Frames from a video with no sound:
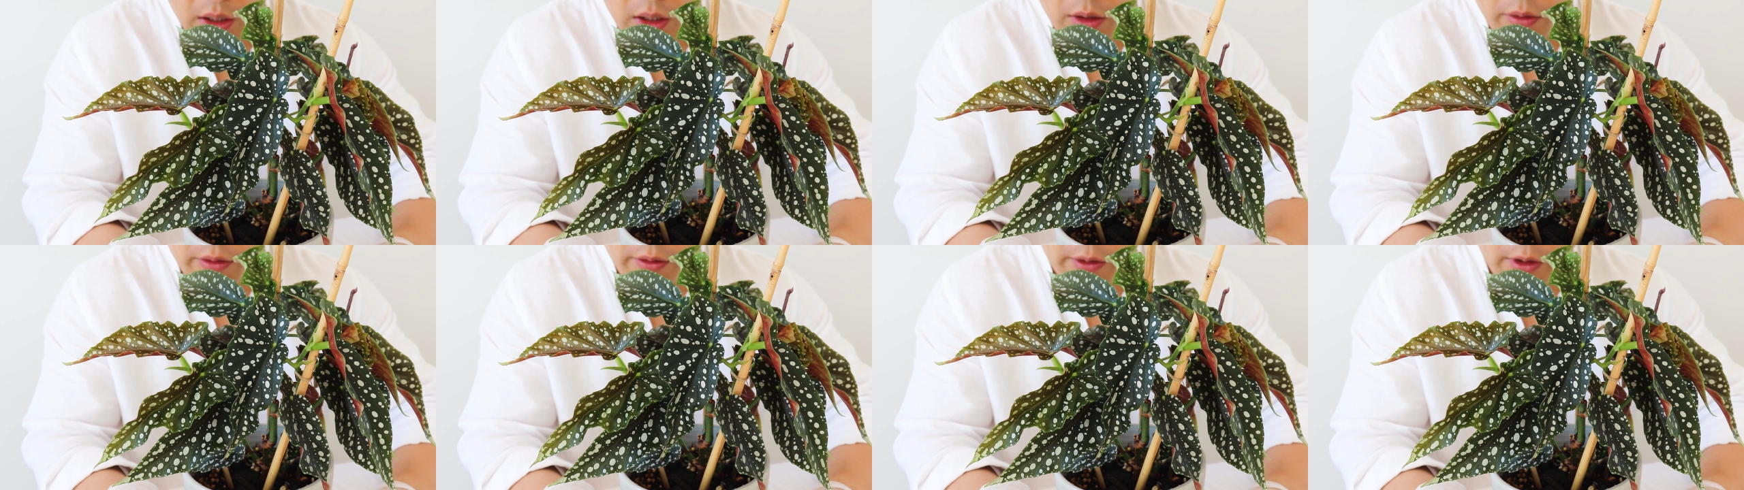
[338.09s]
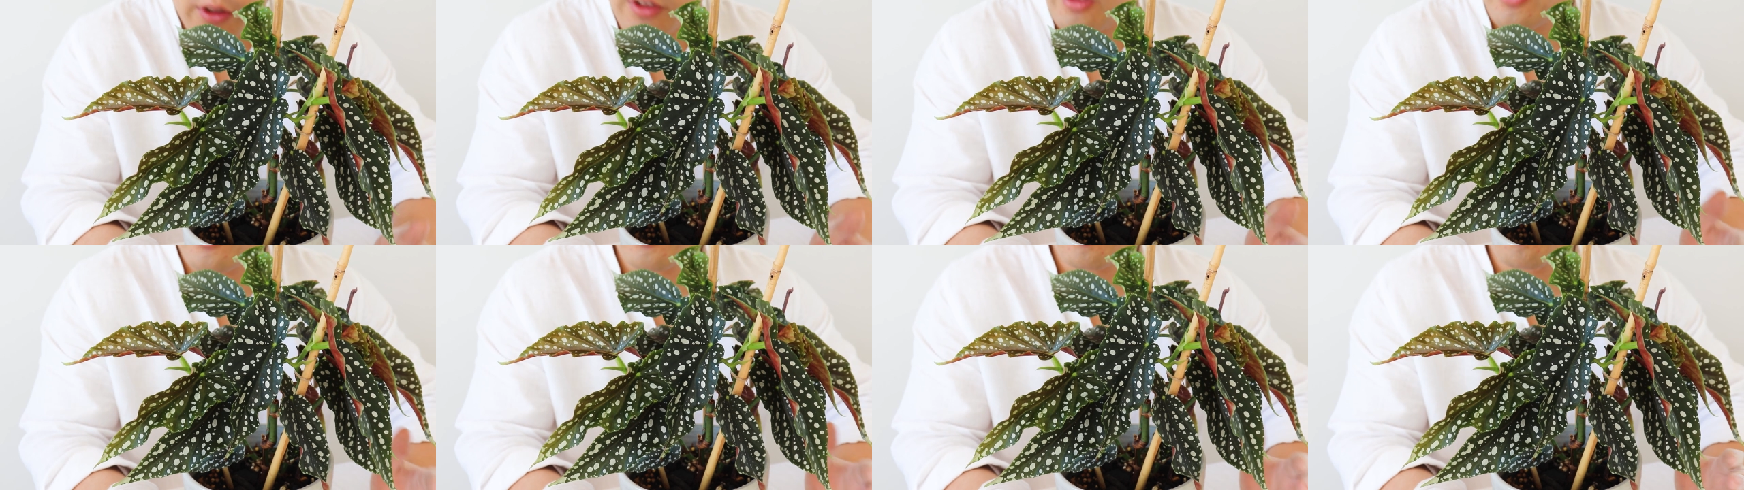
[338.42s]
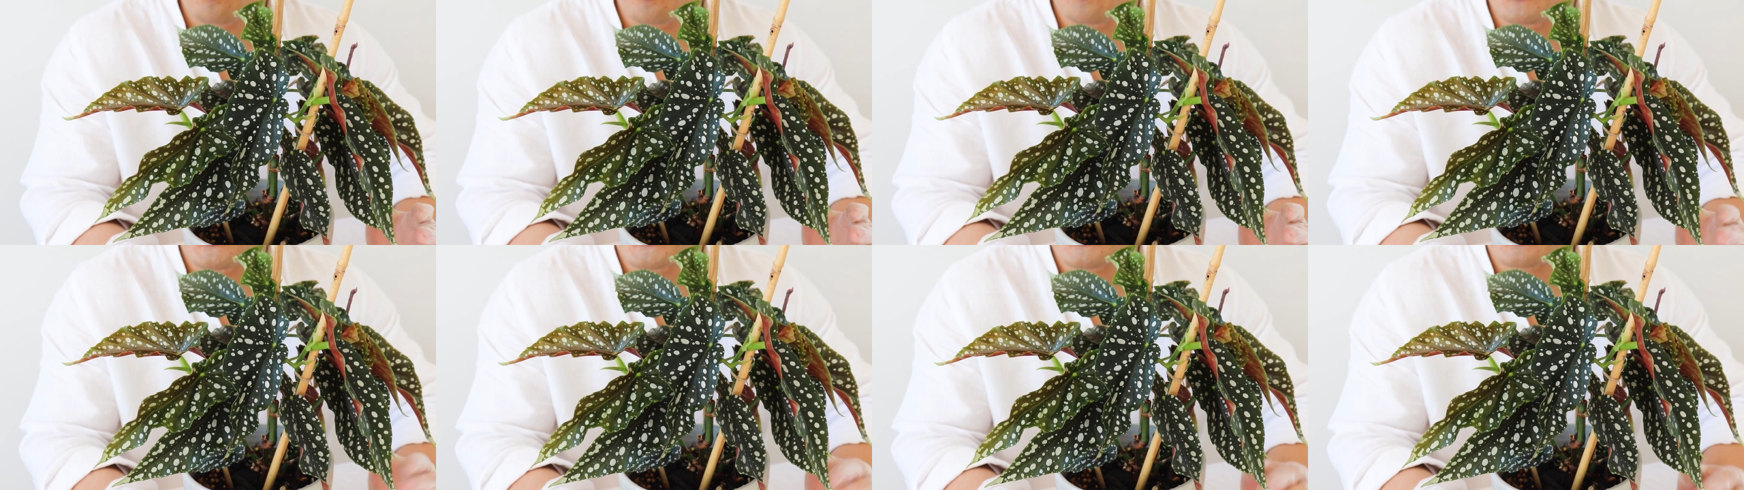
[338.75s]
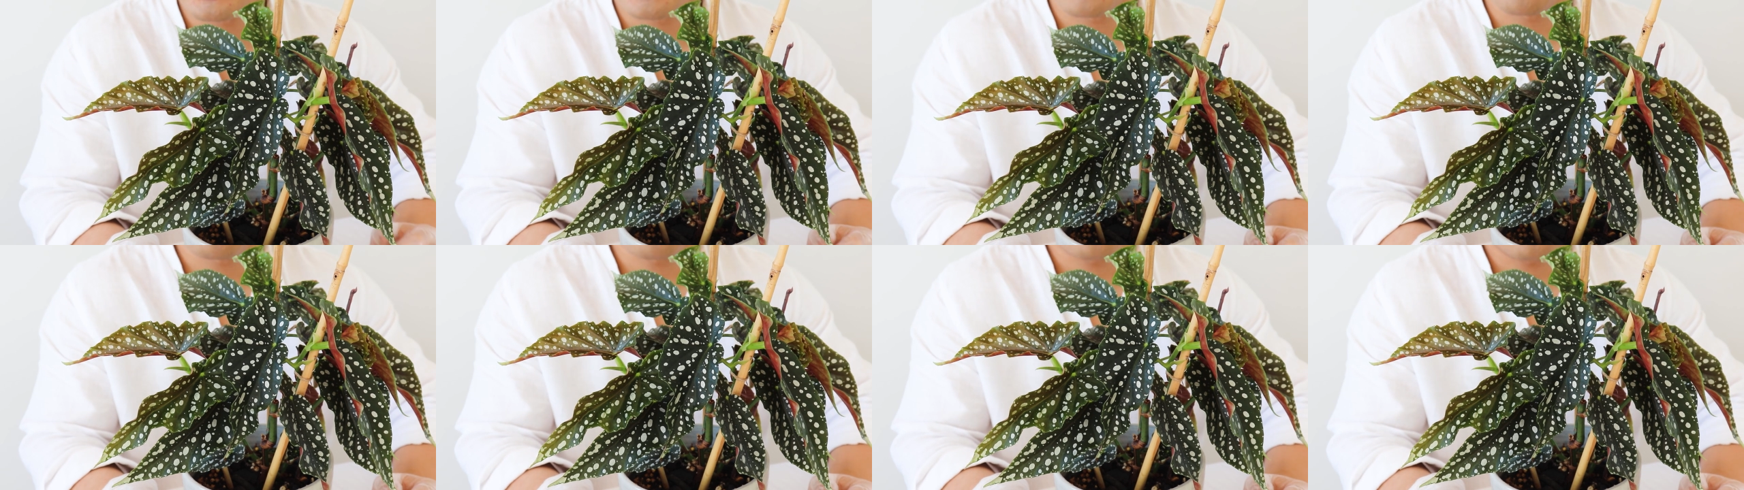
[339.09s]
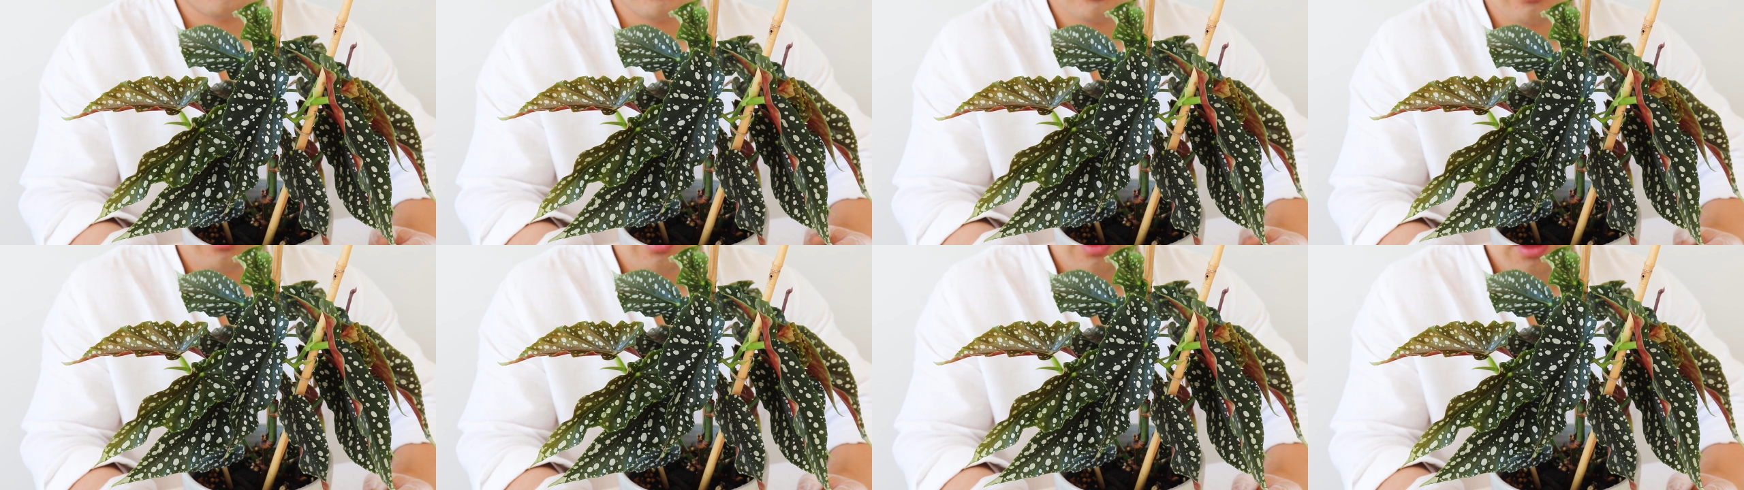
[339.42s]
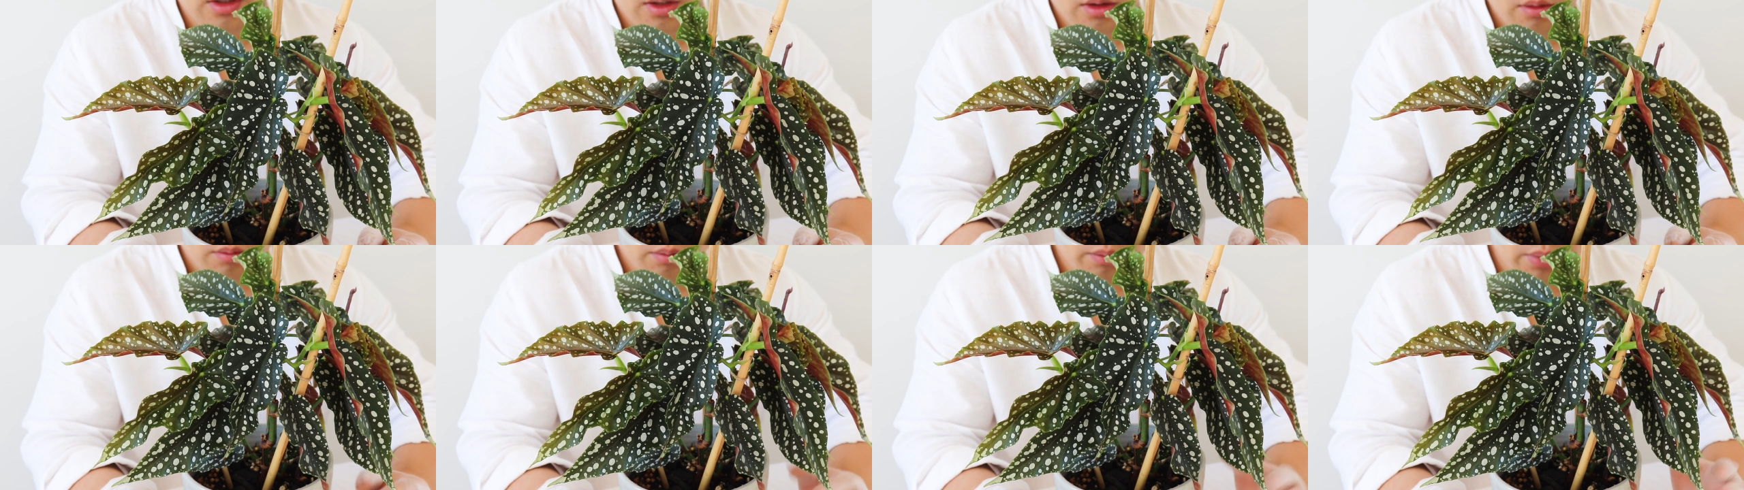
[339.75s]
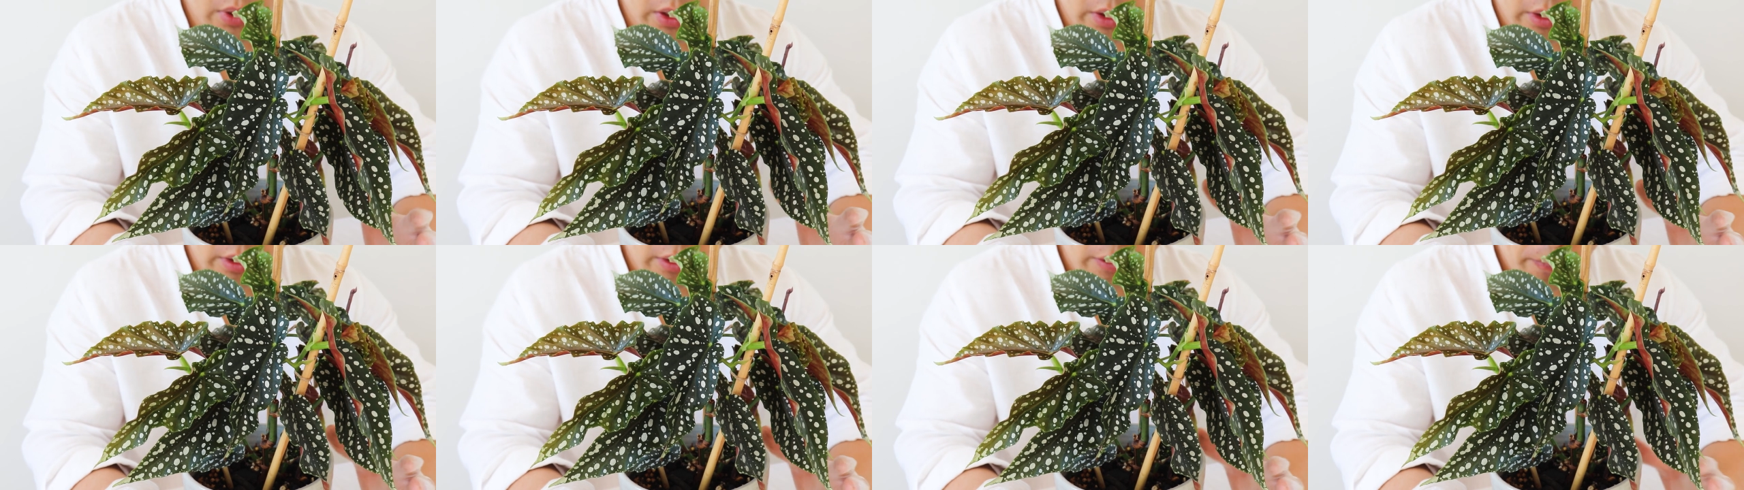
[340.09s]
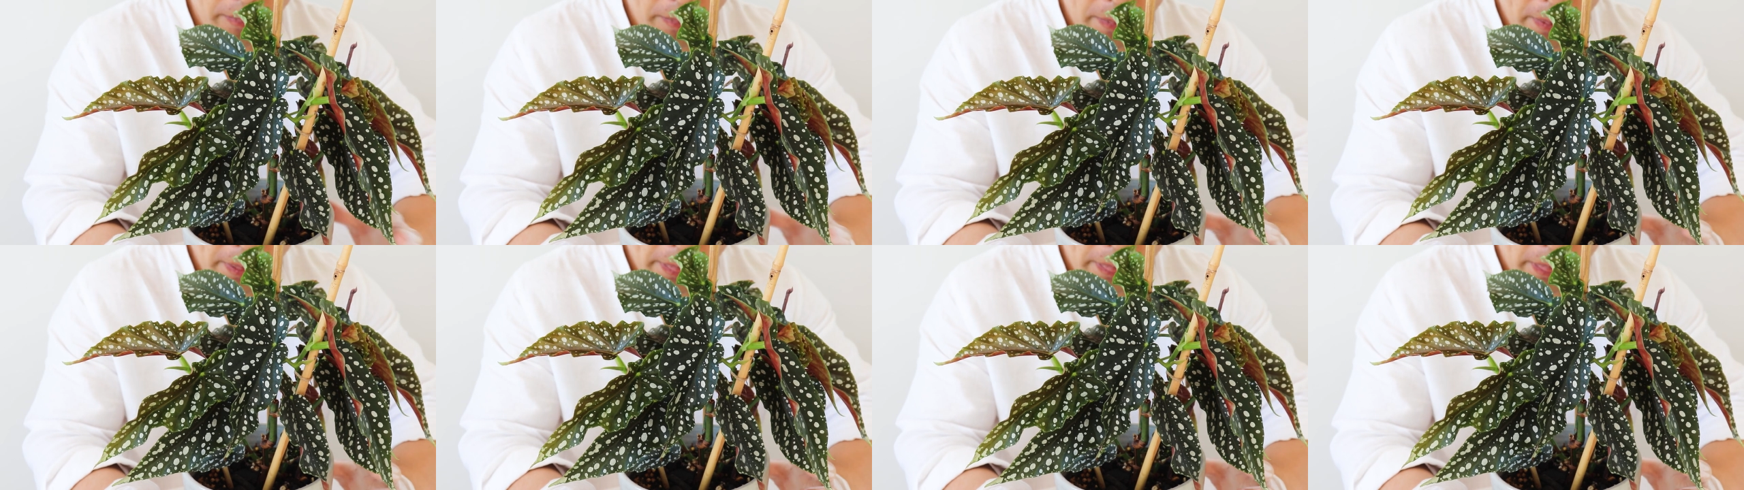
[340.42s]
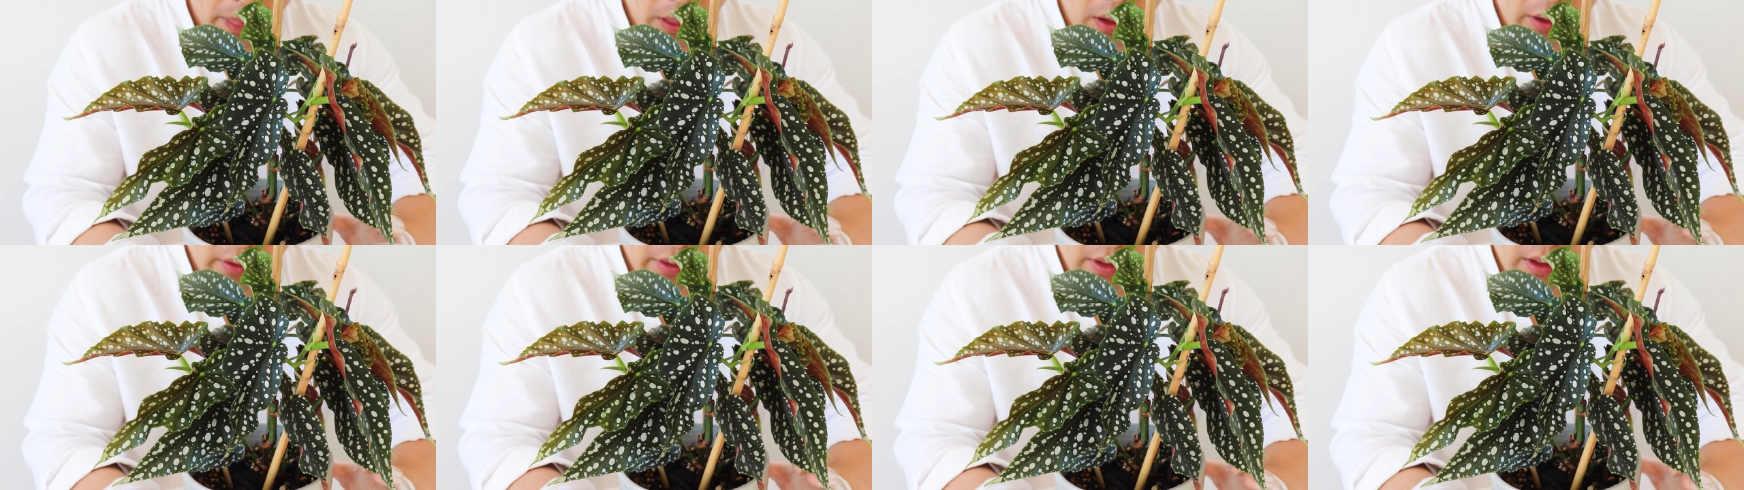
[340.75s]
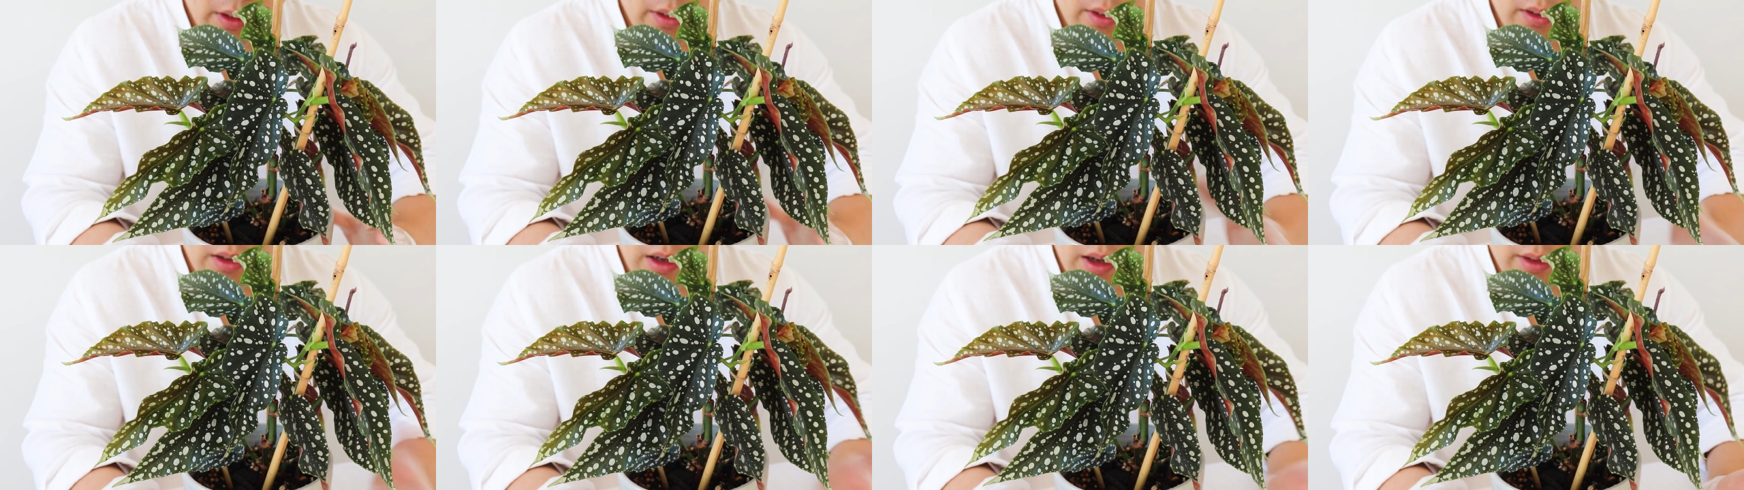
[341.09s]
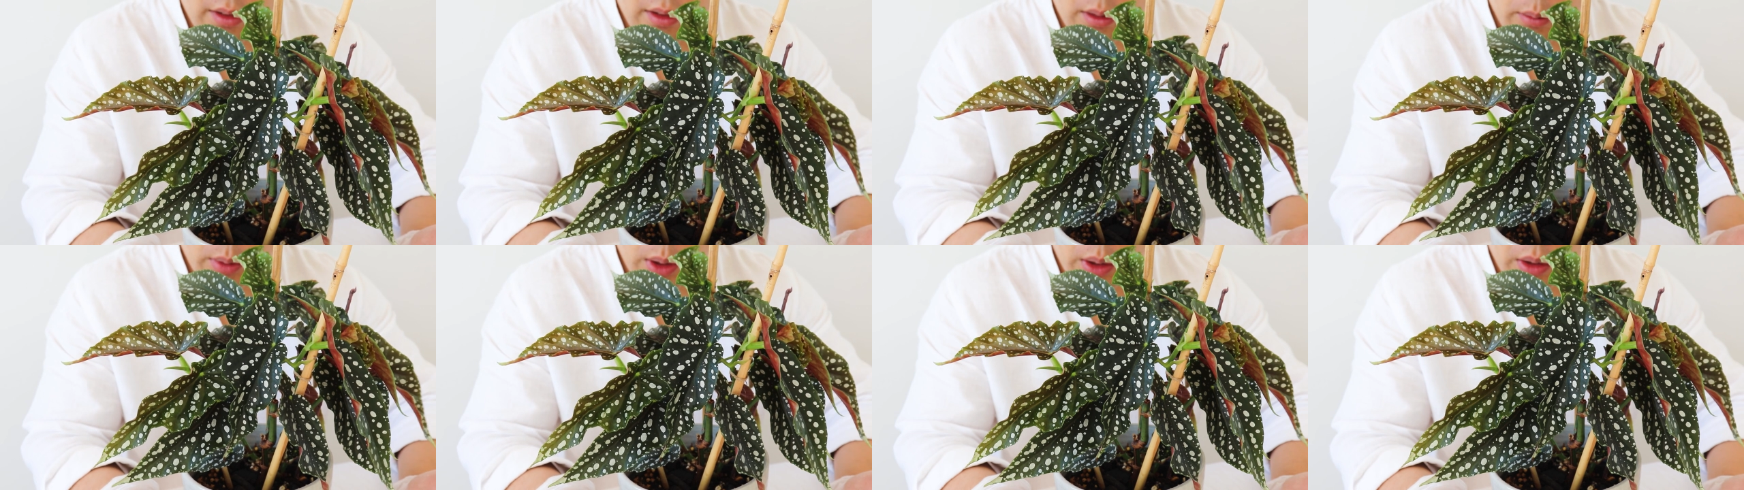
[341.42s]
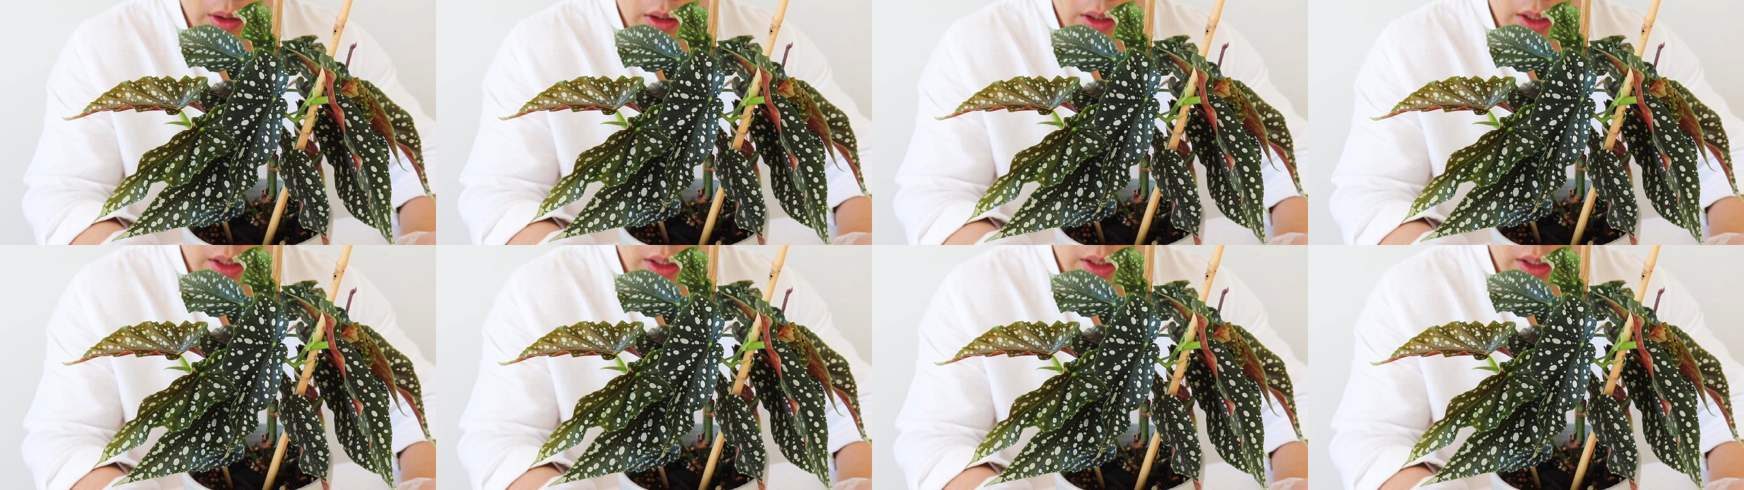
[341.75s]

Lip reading: (no speaker visible)